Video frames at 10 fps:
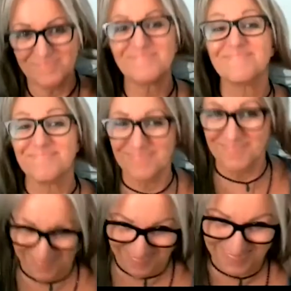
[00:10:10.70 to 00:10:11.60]

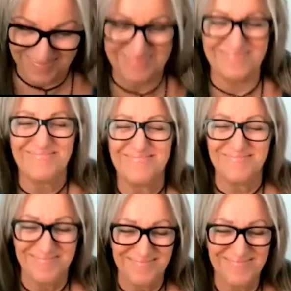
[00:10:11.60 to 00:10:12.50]

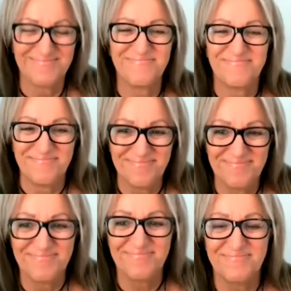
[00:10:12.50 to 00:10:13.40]

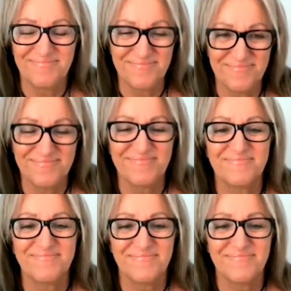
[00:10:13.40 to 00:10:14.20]
The person shown says nothing.